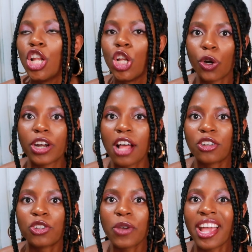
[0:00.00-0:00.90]
learn how
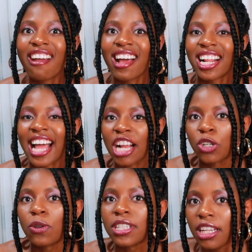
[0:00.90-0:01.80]
to do hair at an
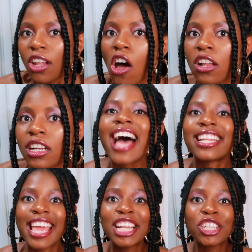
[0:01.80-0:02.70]
actual salon. At
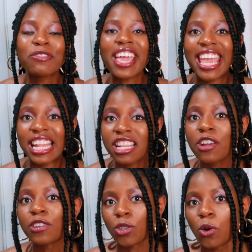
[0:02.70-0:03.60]
the age of eight
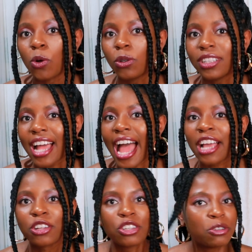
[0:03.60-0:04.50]
years old, I
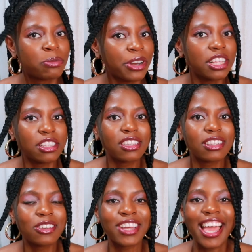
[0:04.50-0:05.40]
could do
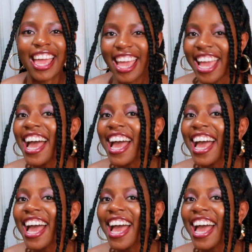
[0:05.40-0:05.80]
braids, okay?